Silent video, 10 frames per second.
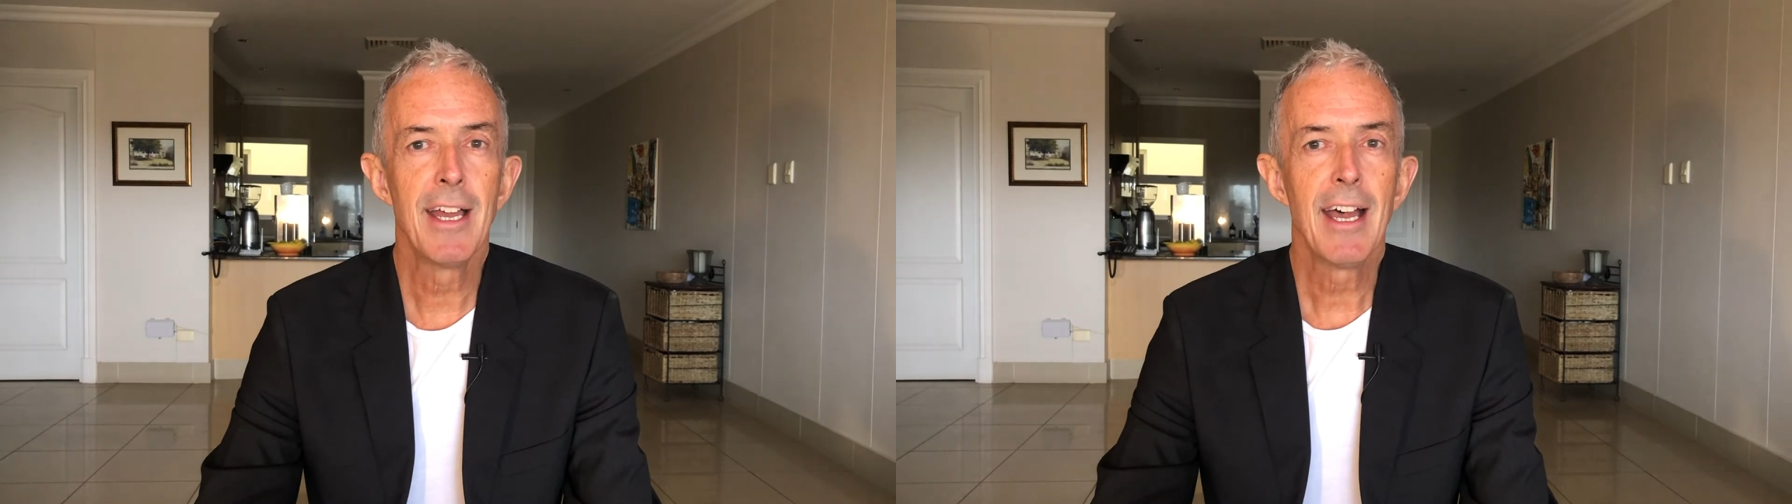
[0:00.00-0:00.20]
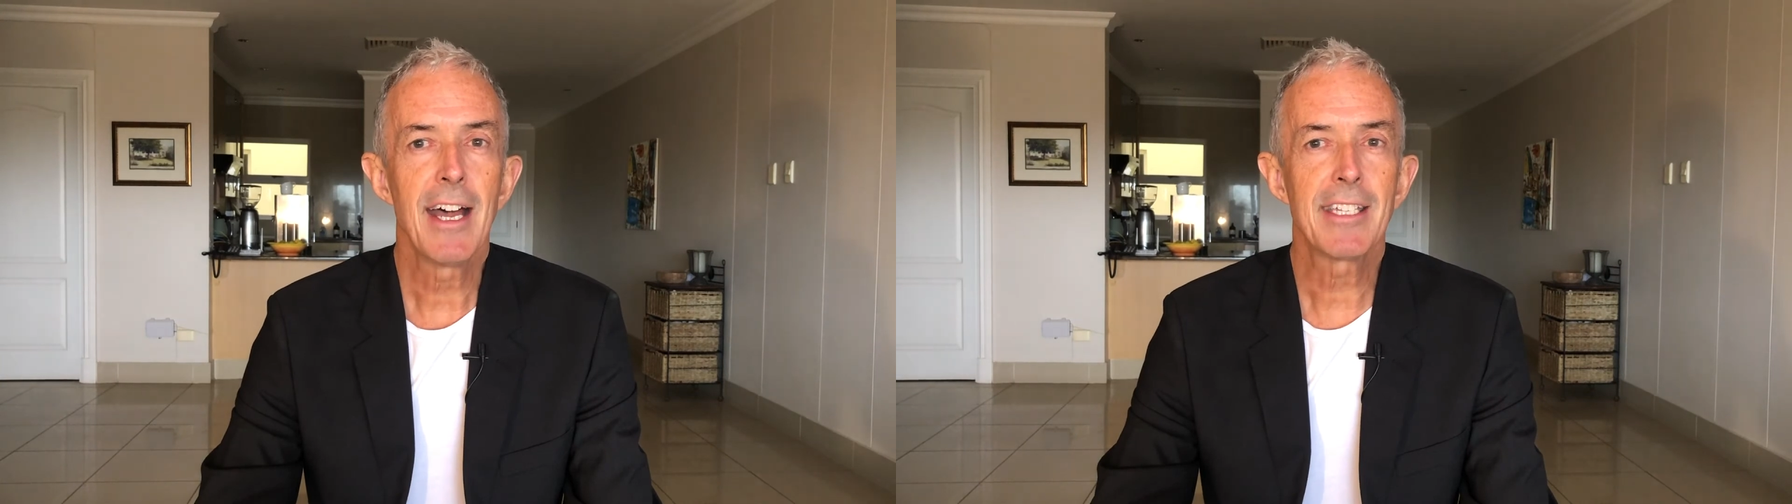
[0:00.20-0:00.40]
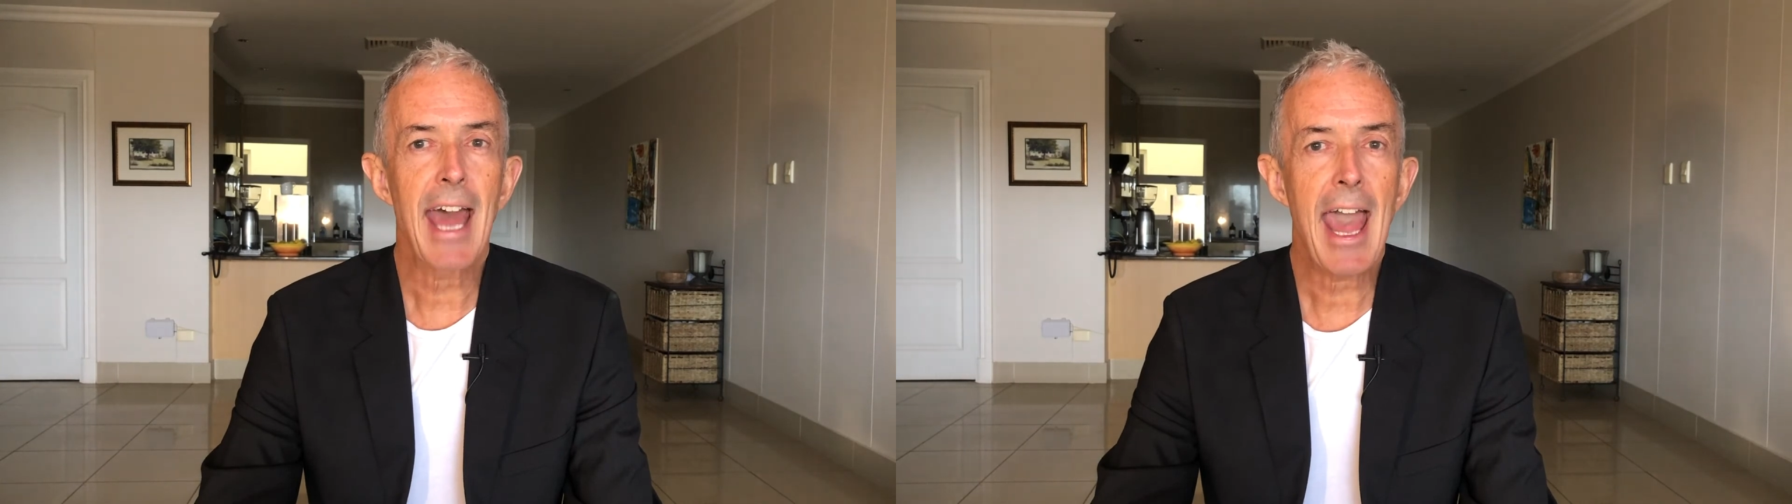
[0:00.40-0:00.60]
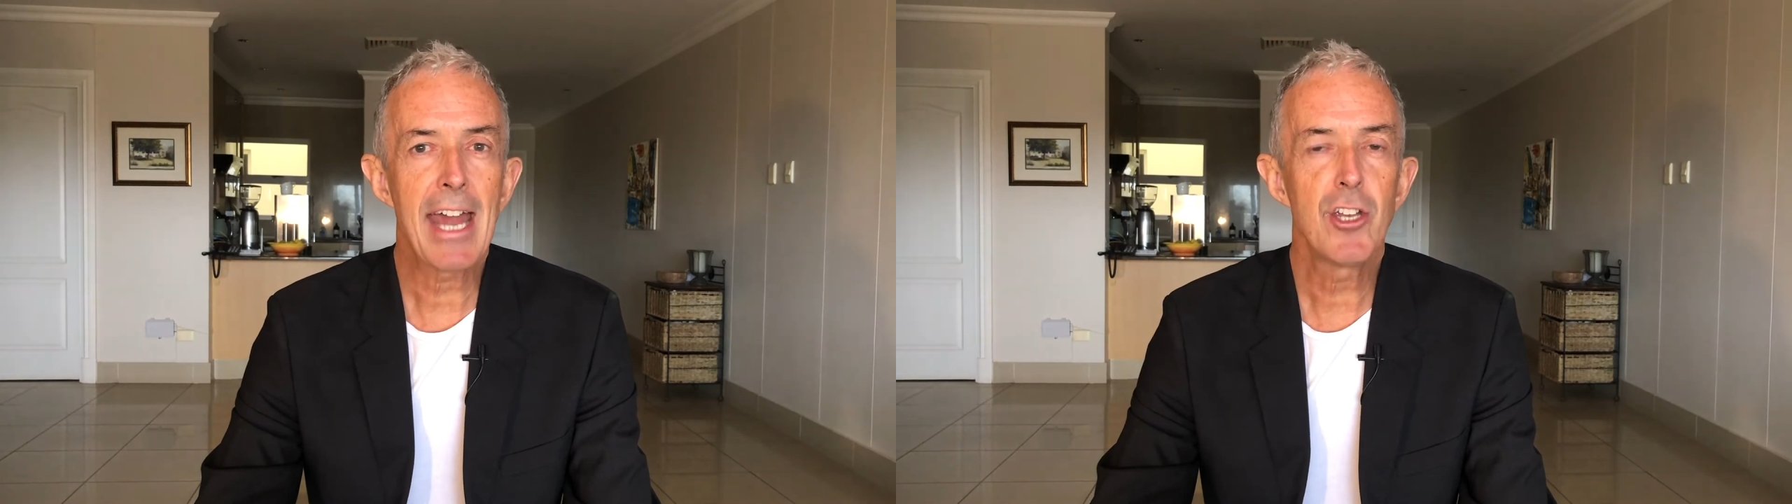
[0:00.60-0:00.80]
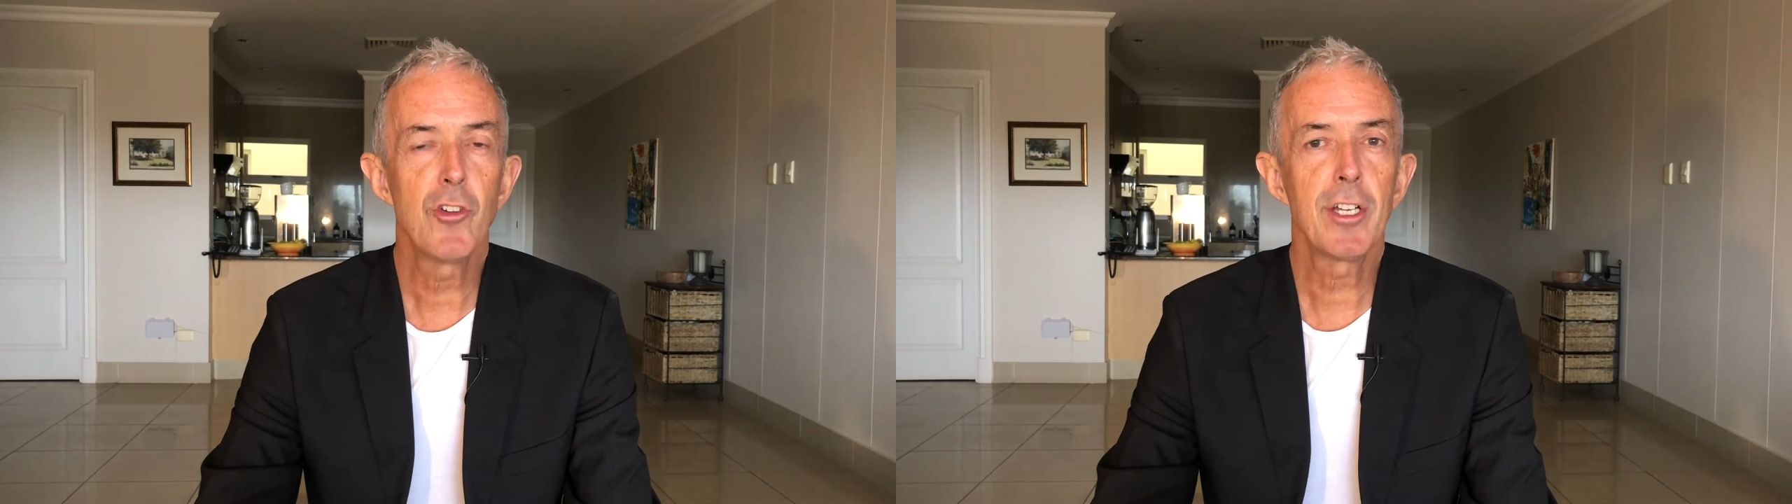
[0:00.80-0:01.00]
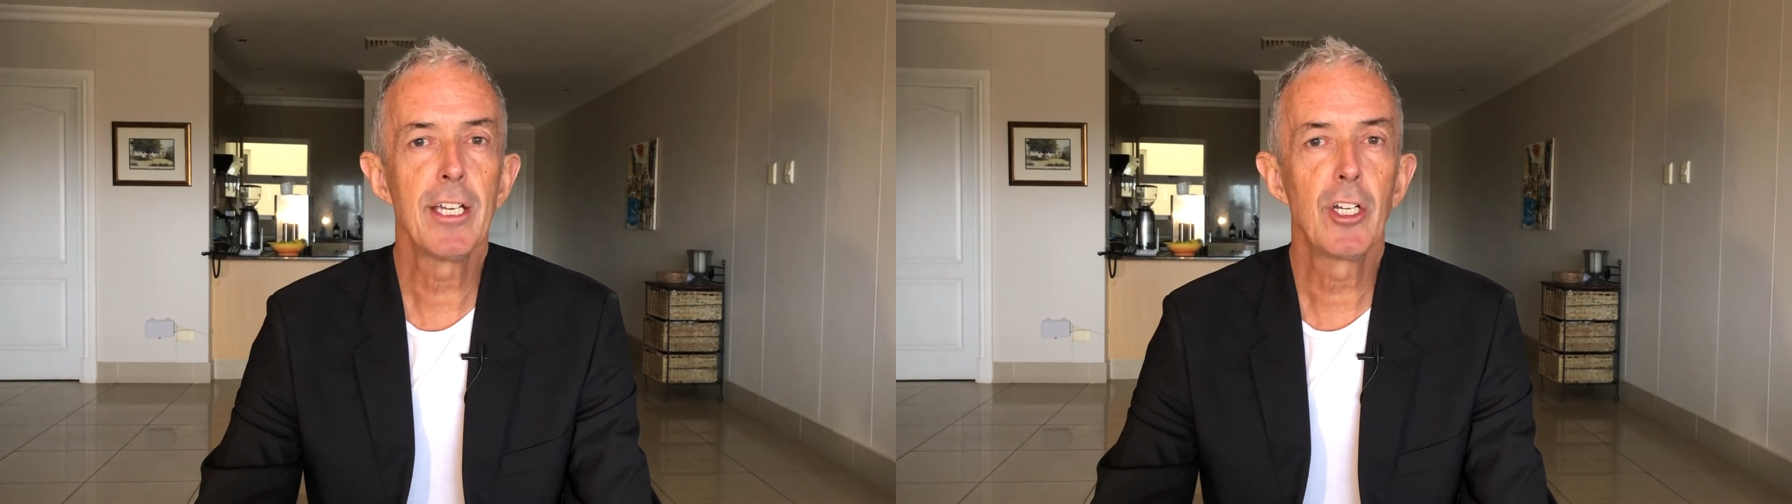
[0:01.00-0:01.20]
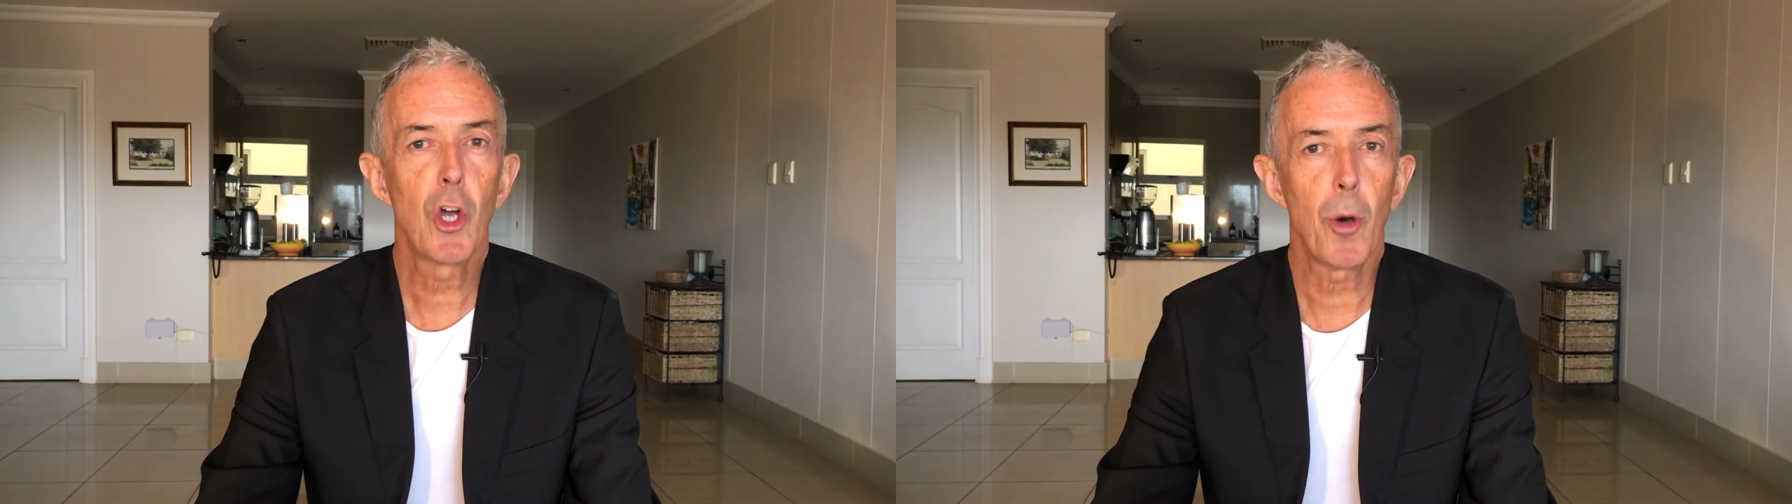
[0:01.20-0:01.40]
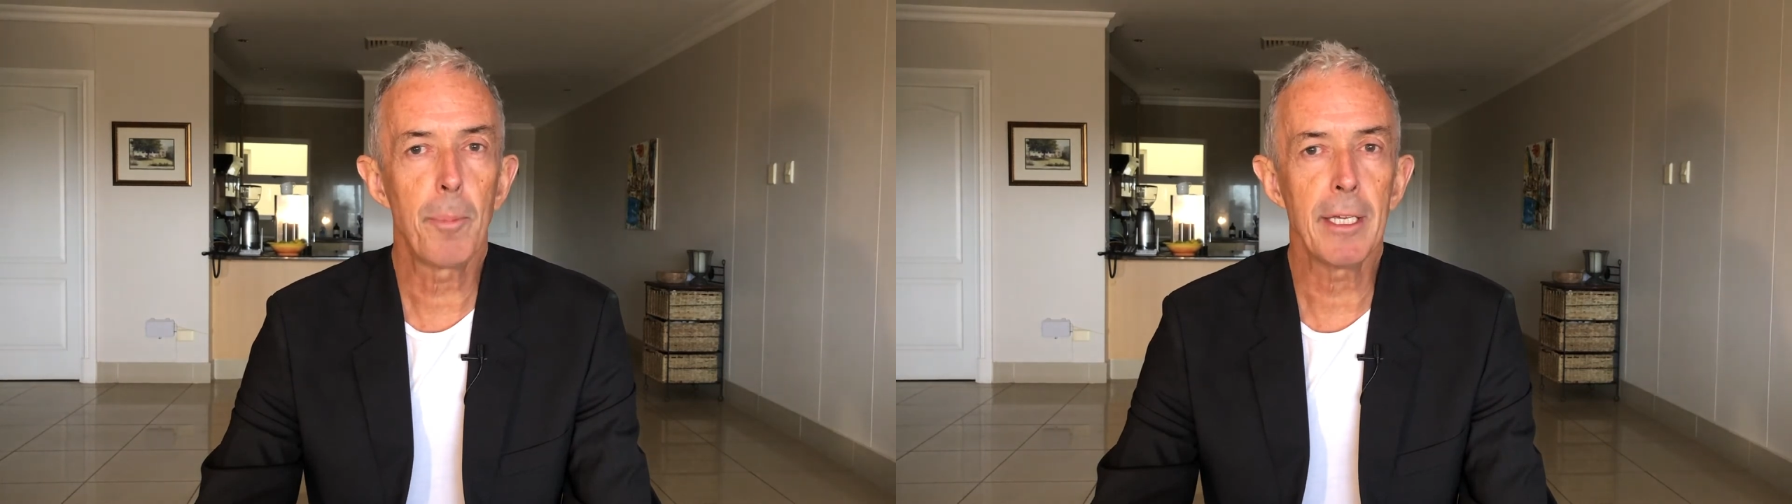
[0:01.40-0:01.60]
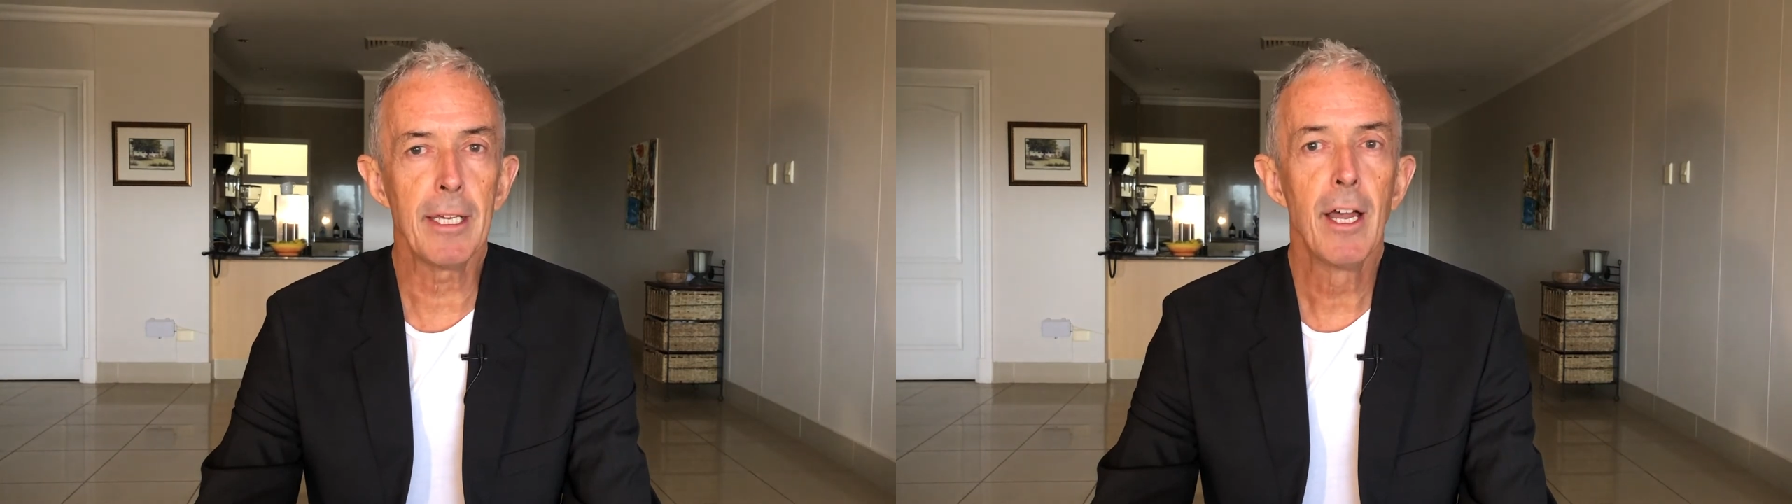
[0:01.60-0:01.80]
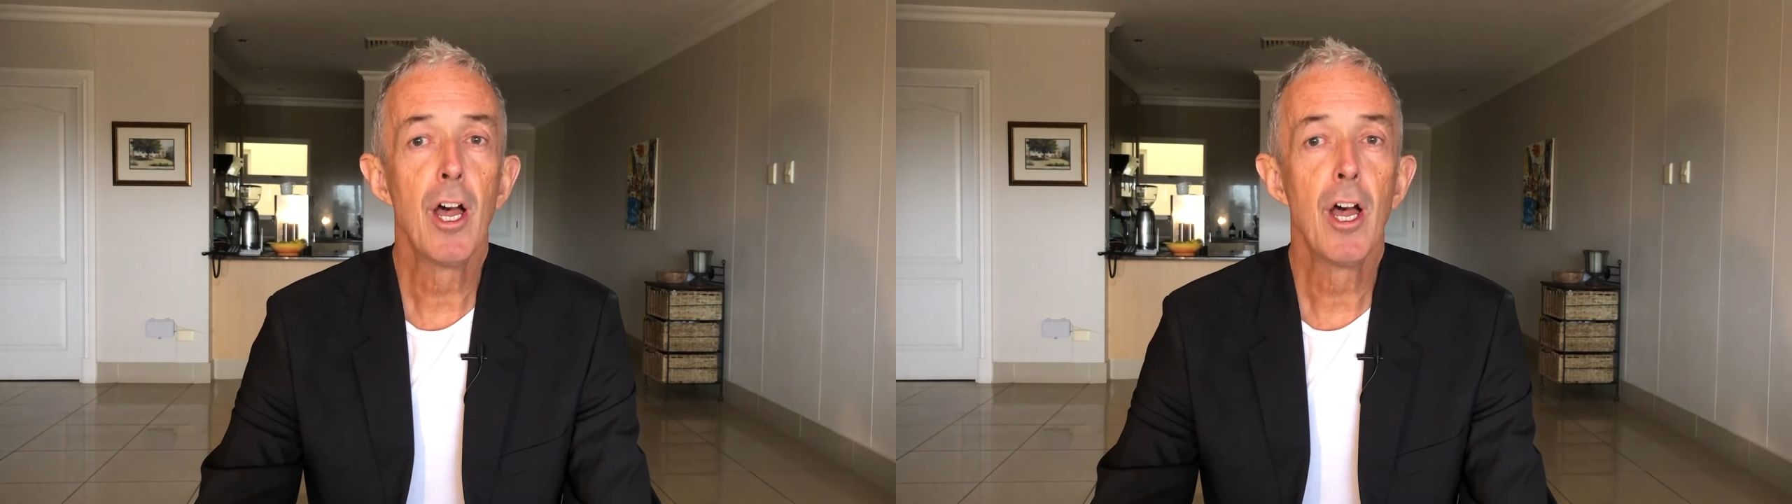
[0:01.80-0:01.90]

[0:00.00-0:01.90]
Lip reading: as a handwritten copy